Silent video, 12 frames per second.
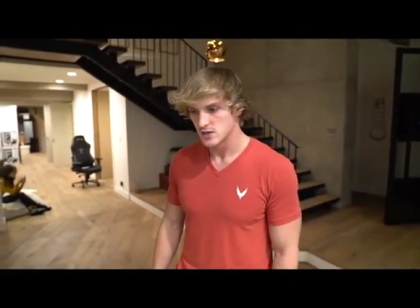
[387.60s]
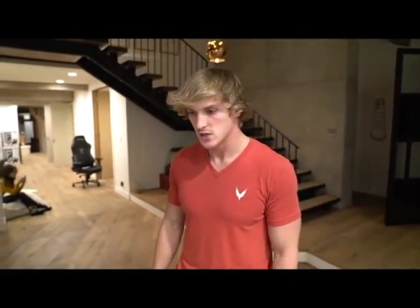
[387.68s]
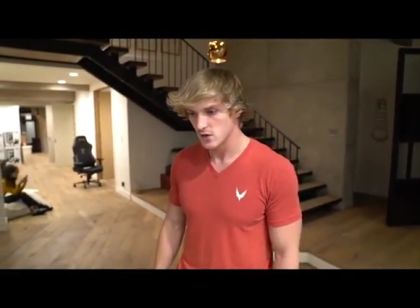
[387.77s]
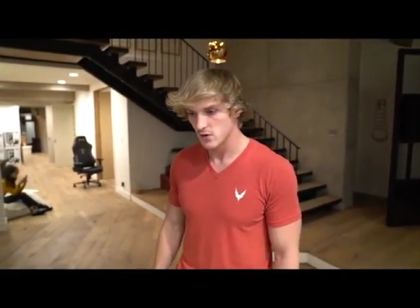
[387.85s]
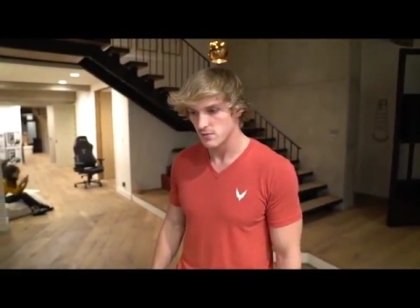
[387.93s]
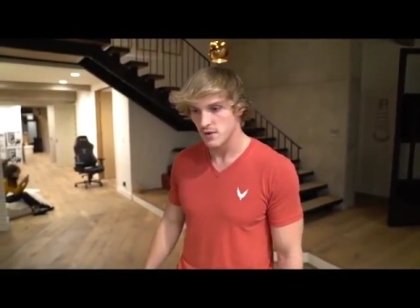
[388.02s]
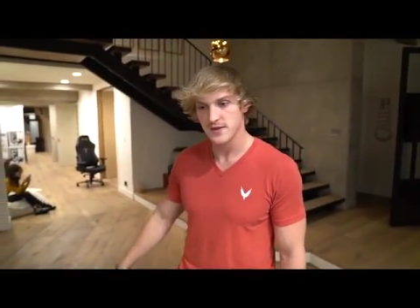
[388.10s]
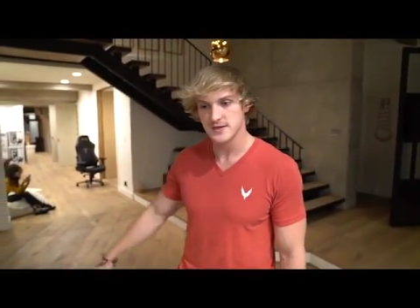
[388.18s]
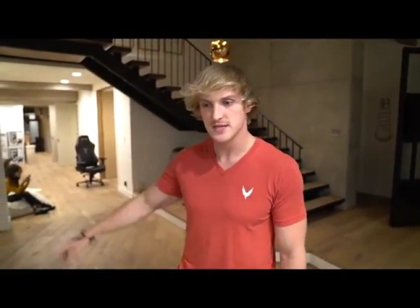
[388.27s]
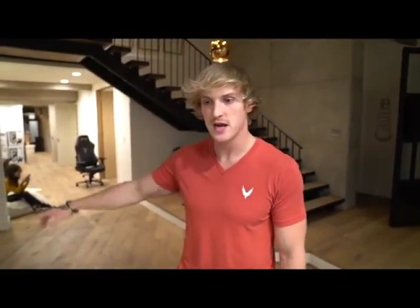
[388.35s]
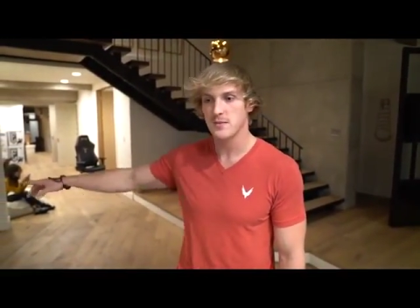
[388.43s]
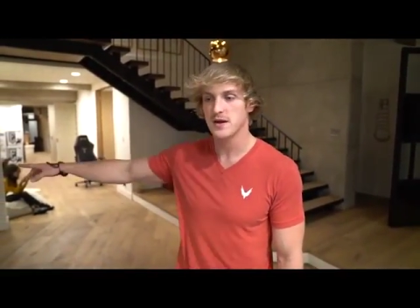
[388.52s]
So by the
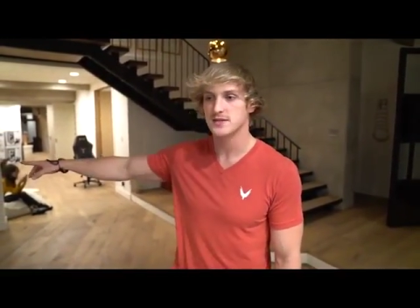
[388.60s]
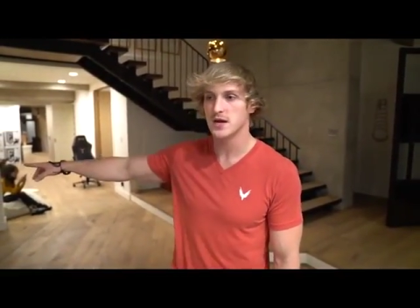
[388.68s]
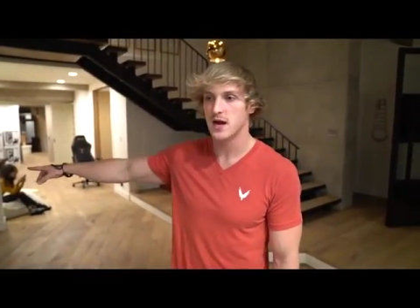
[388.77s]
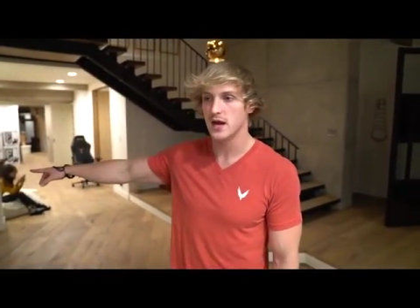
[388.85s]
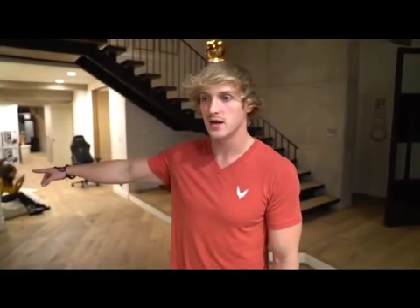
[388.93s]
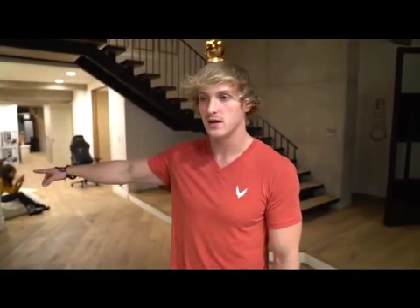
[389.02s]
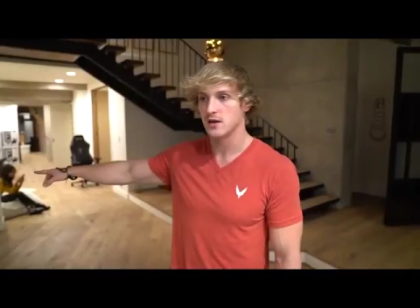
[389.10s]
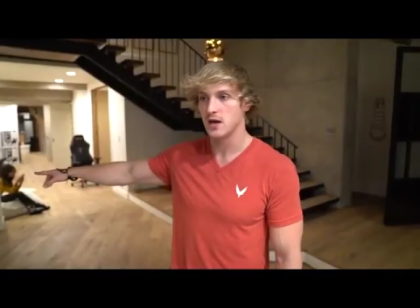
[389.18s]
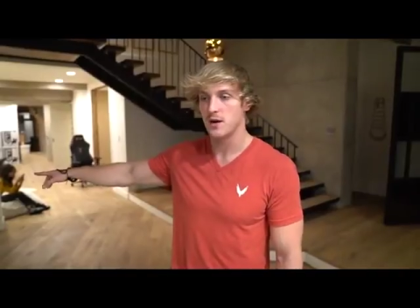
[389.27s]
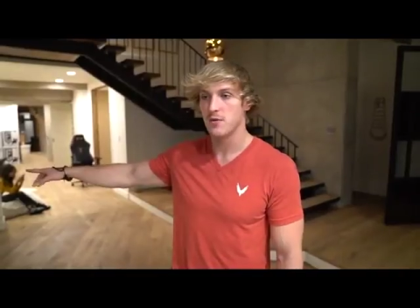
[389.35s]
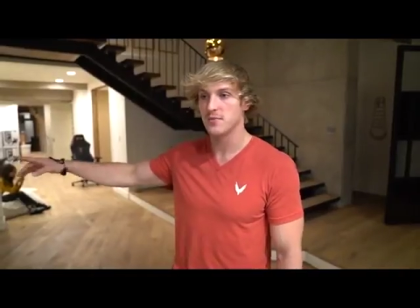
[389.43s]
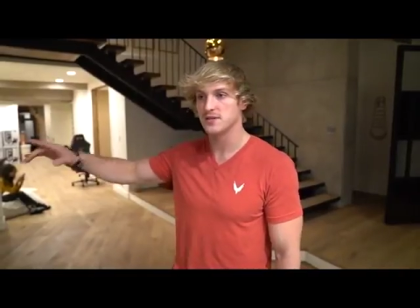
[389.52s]
time I die,
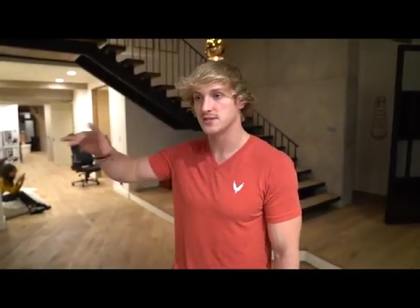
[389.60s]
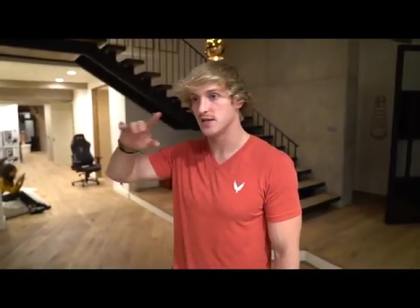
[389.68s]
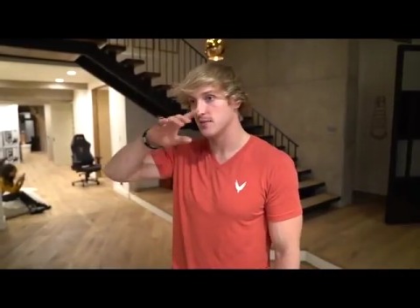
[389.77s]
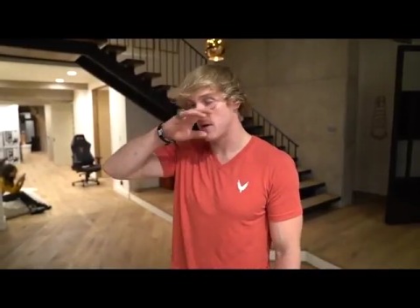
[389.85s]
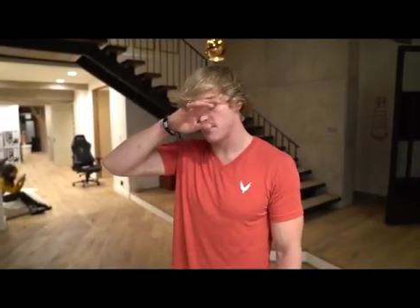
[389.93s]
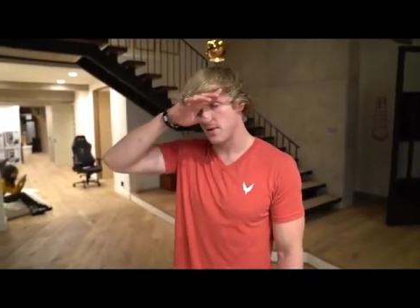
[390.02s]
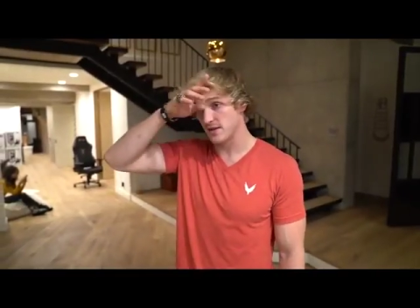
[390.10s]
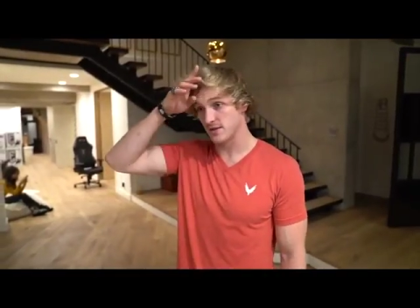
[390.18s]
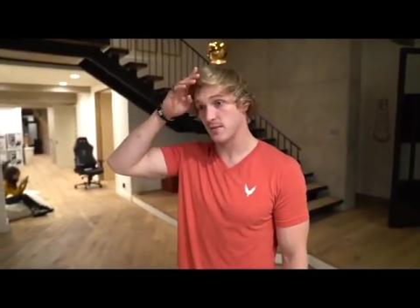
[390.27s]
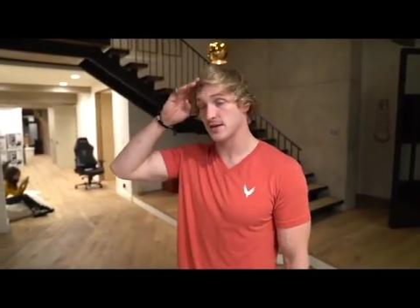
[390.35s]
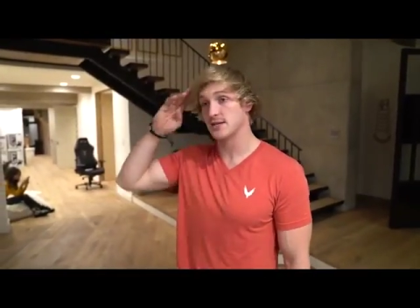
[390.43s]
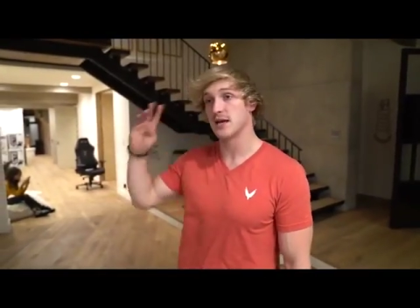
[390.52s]
I'm gonna be sitting in my
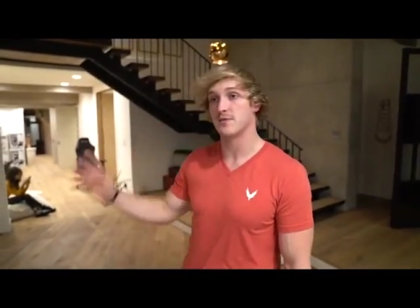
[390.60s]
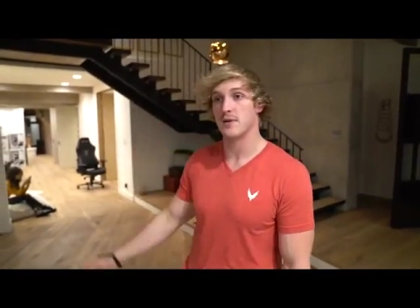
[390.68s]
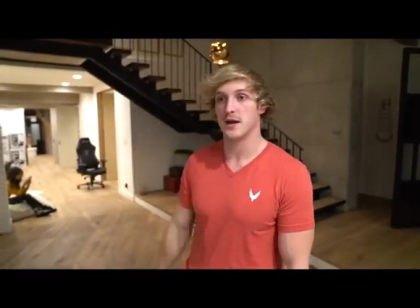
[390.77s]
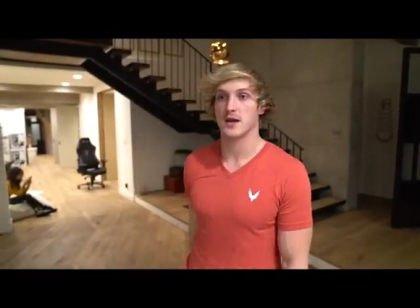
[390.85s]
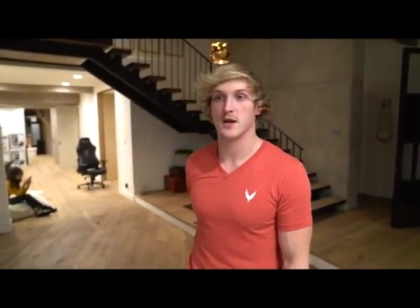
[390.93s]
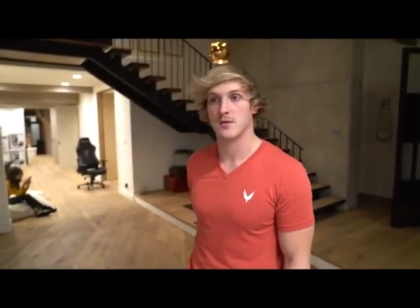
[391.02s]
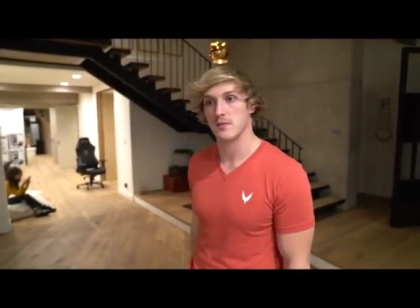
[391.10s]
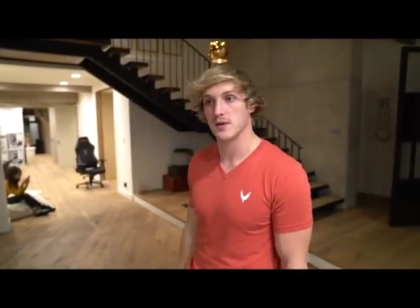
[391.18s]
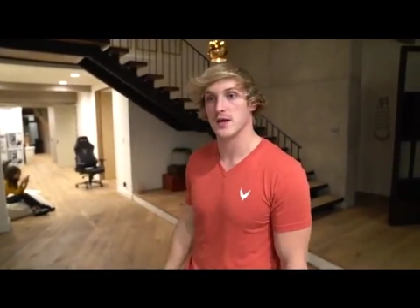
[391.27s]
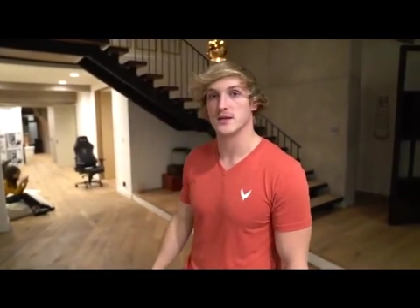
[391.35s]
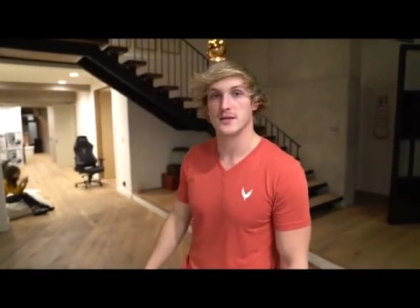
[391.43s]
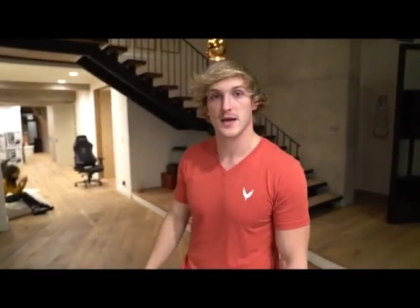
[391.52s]
deathbed and I'm gonna be
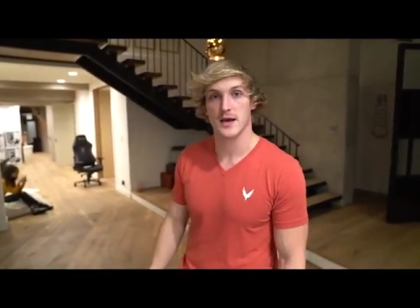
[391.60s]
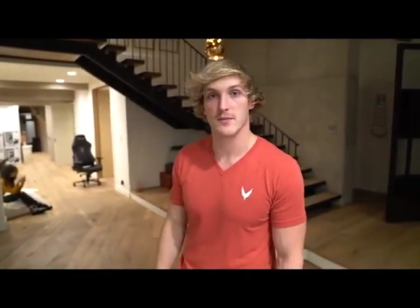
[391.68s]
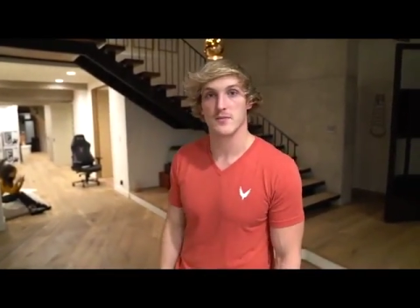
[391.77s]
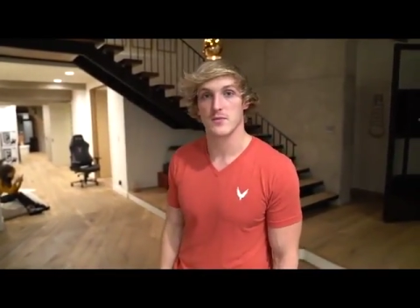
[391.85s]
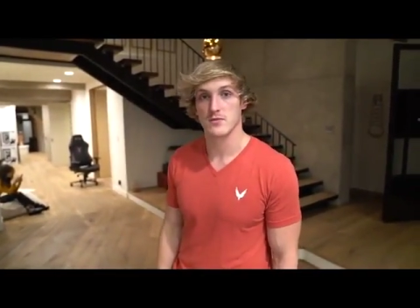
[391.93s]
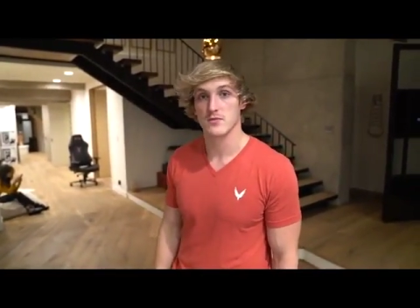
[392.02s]
like, damn,